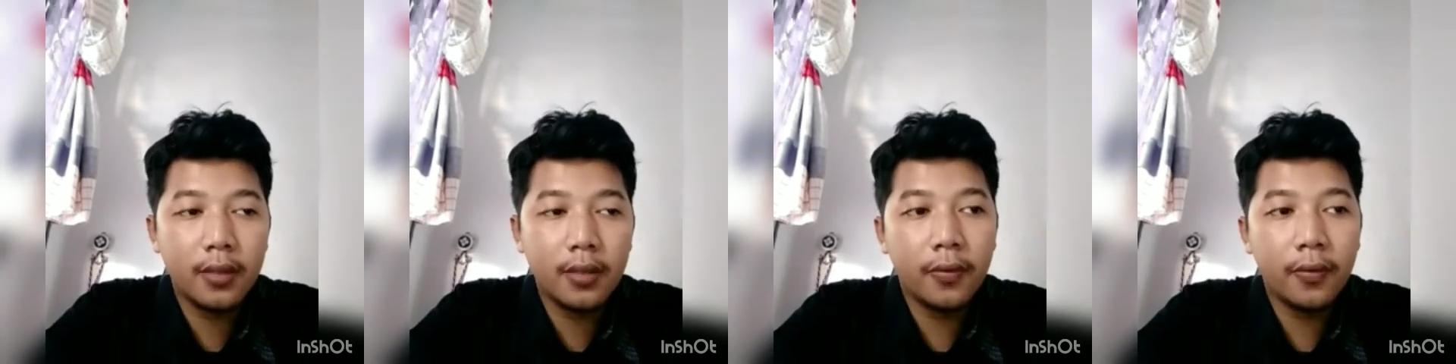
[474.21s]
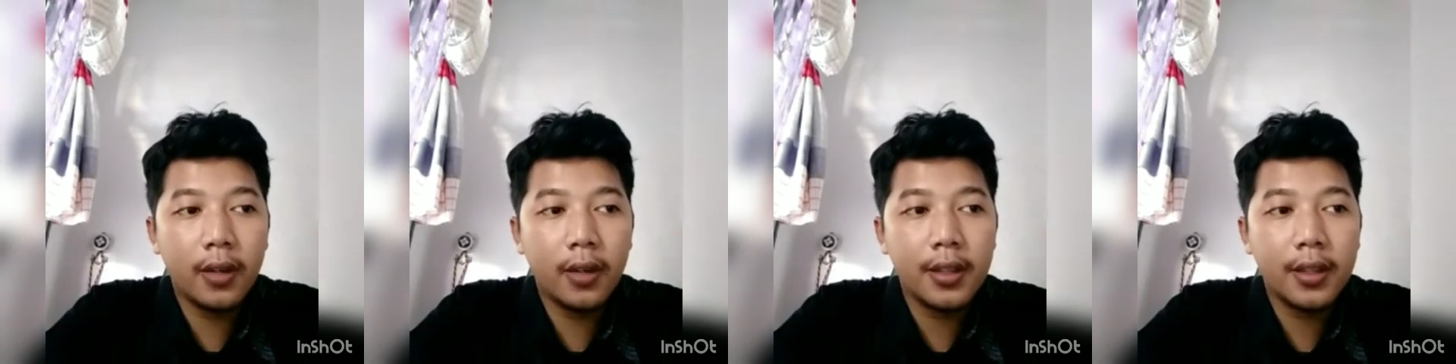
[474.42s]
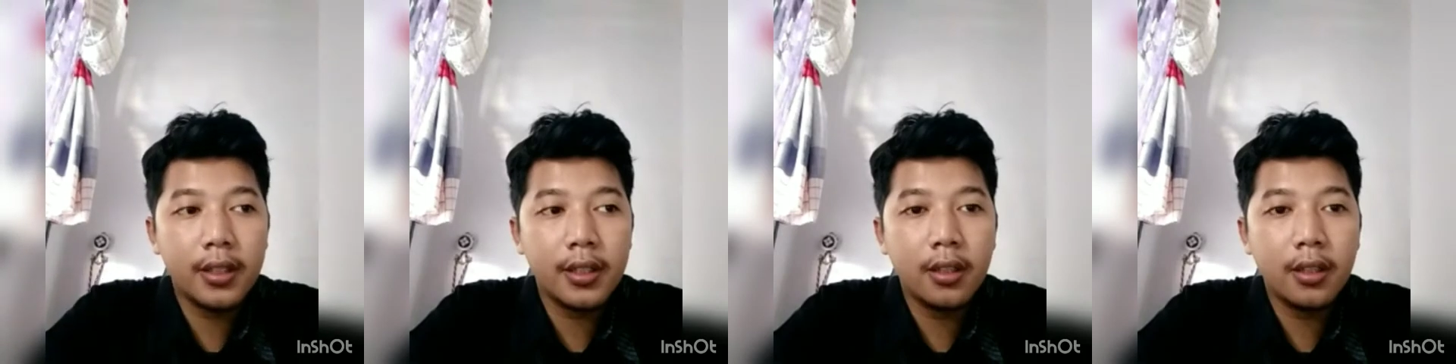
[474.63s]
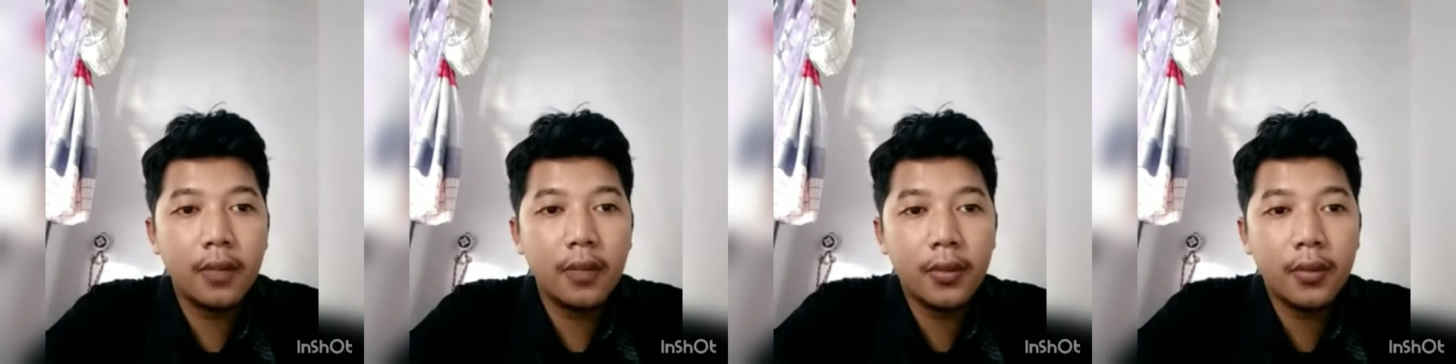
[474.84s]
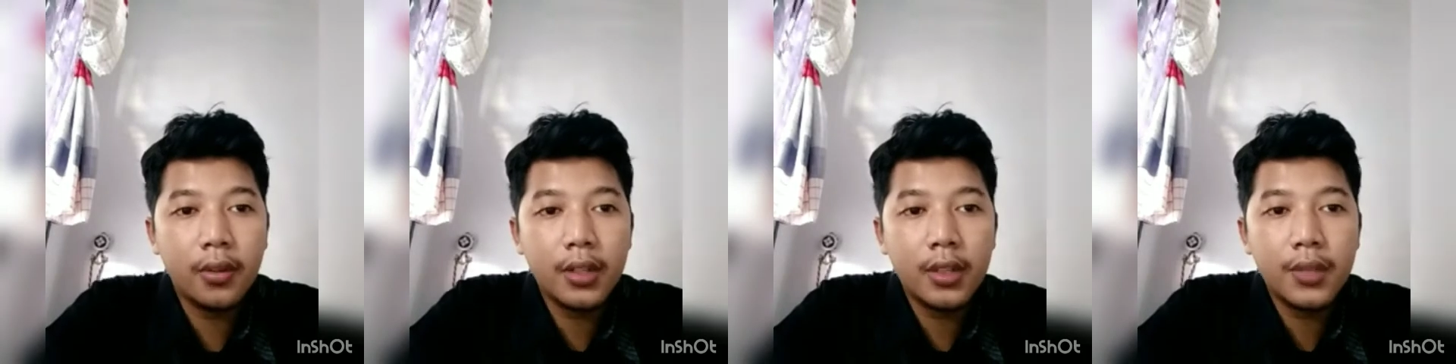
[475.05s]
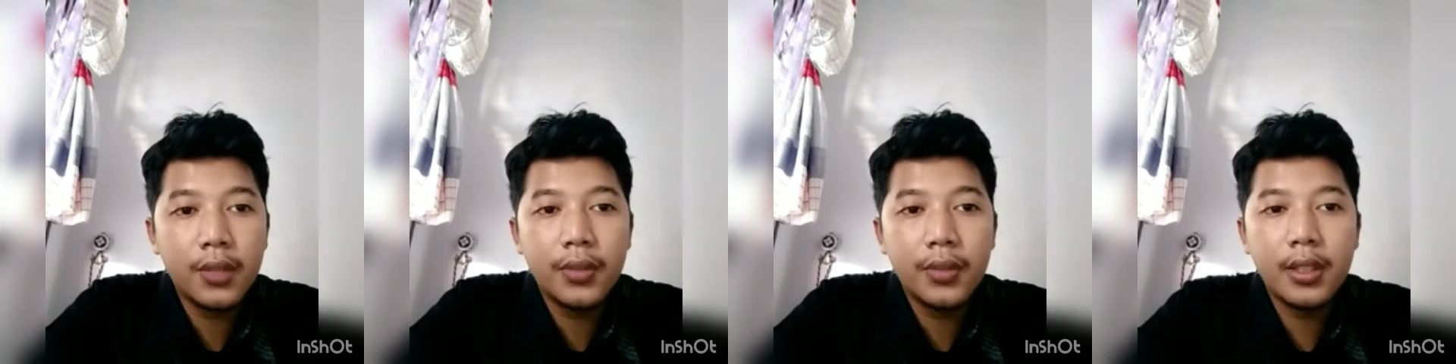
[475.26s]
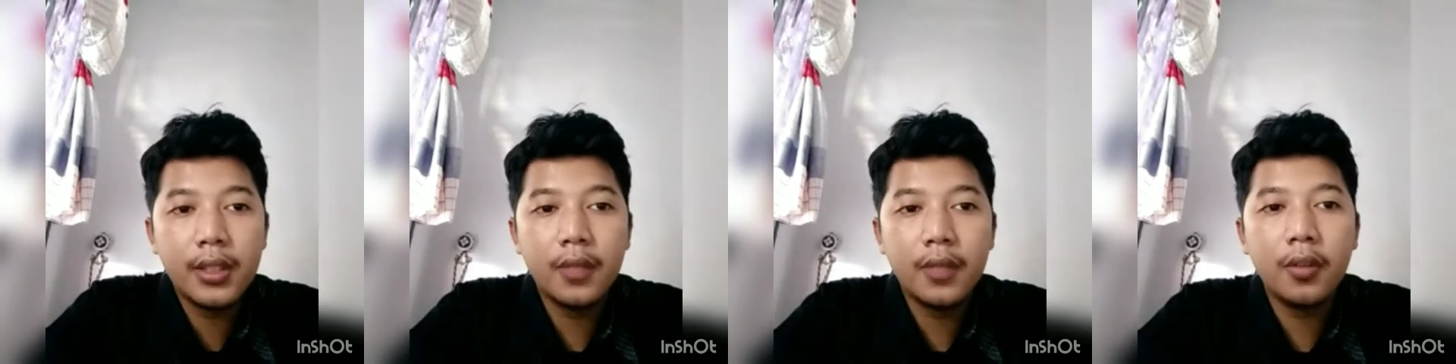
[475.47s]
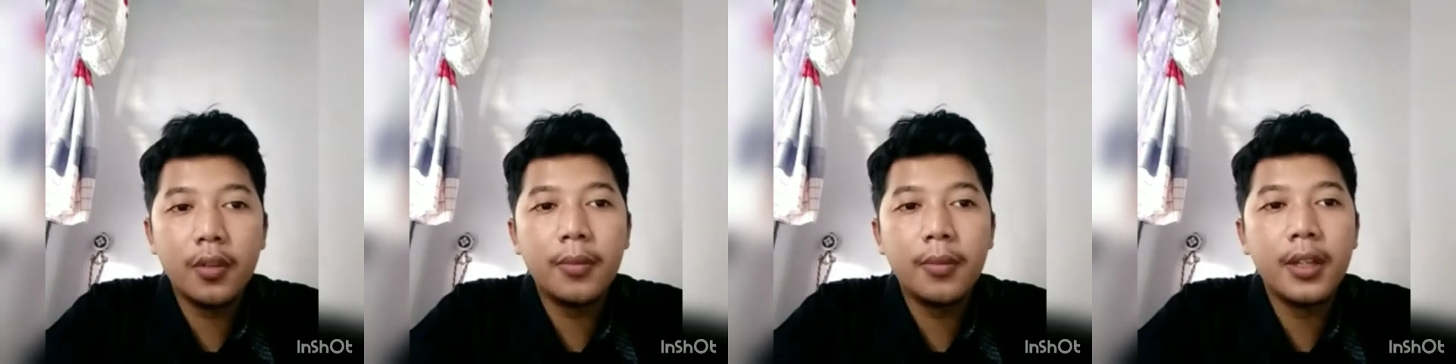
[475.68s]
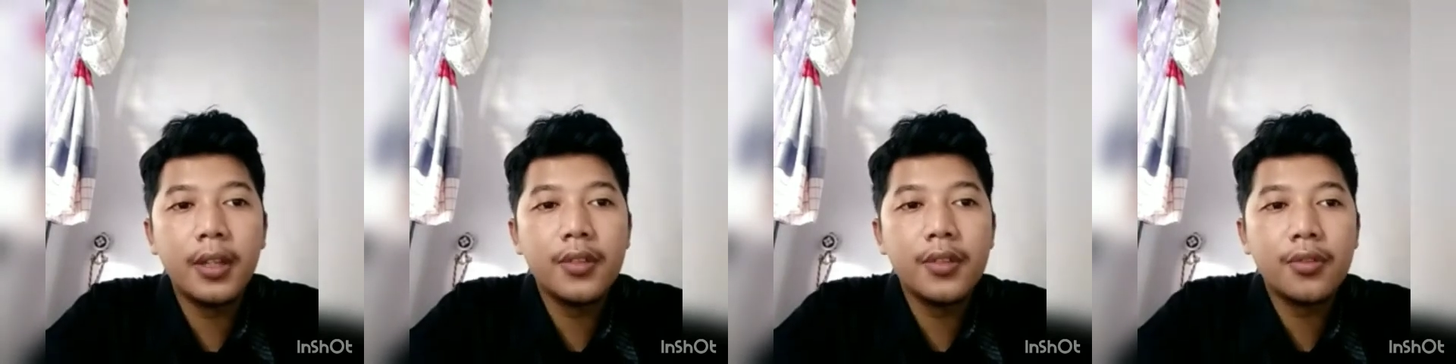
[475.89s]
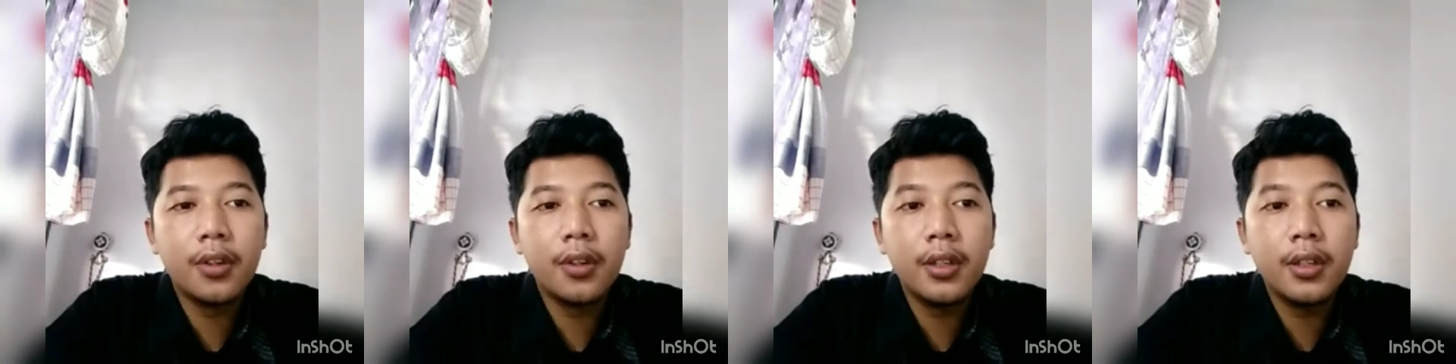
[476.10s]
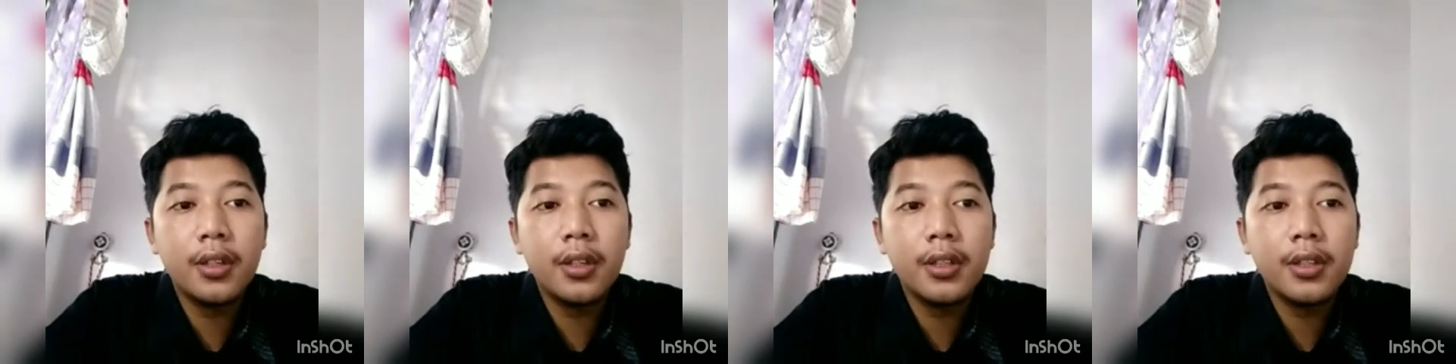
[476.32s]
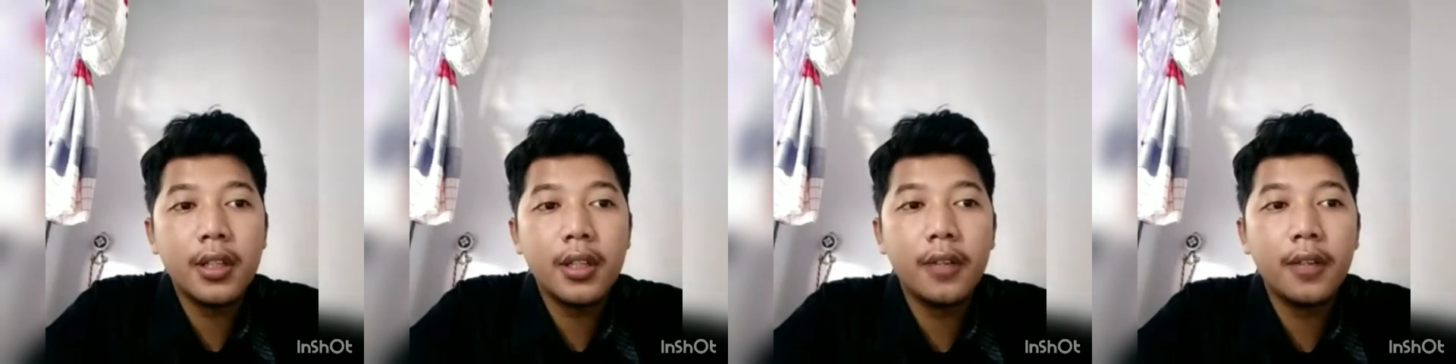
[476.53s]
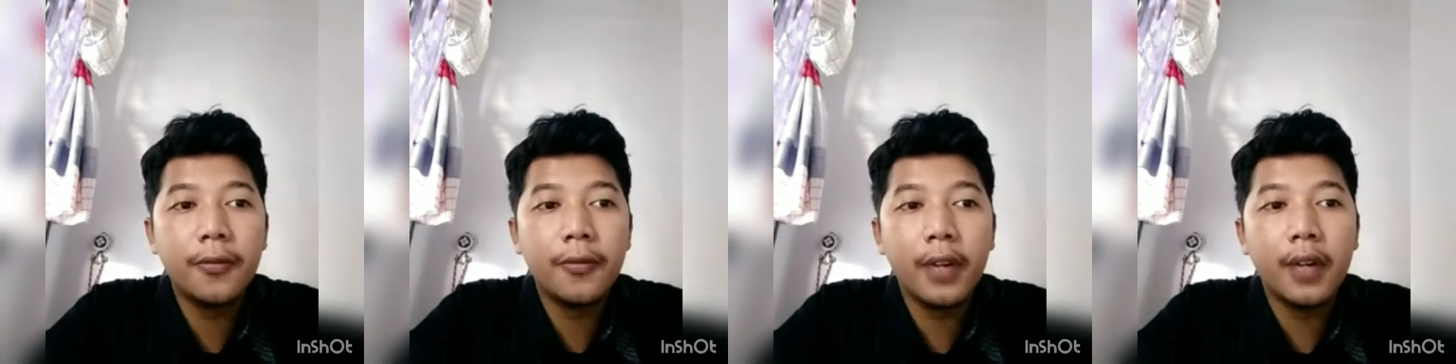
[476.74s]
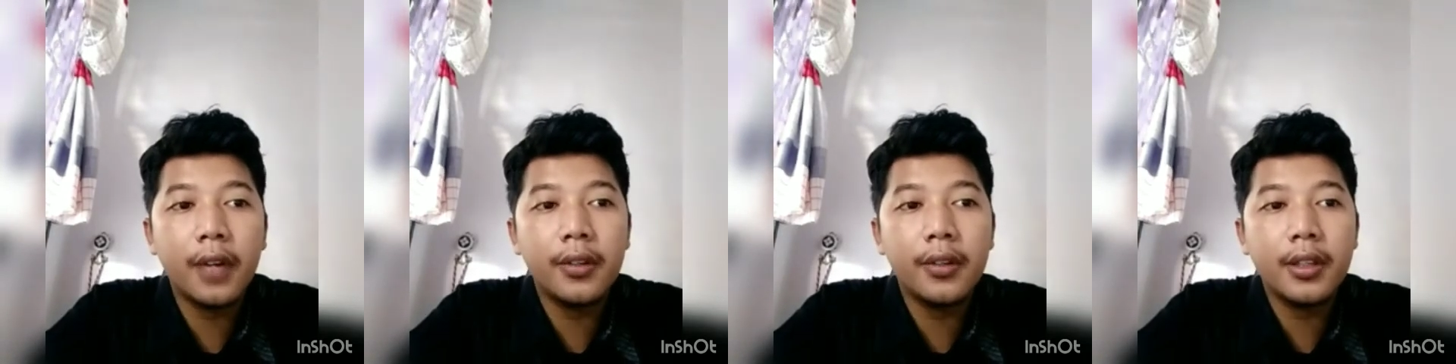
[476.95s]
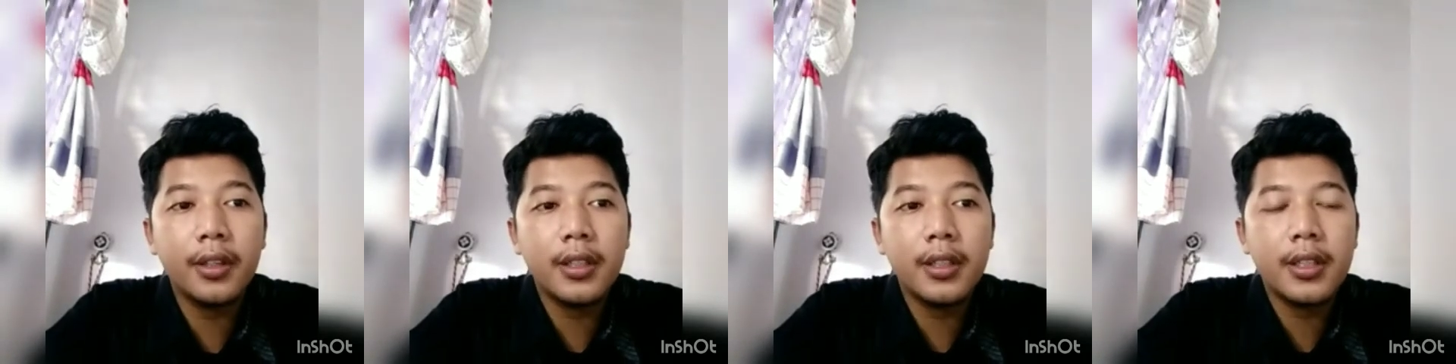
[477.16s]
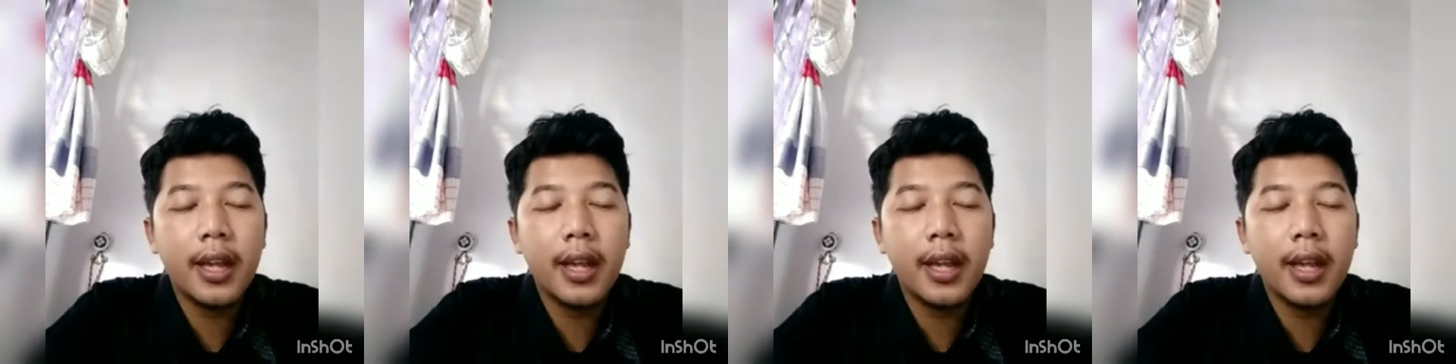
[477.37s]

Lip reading: the function of code switching will be introduced in various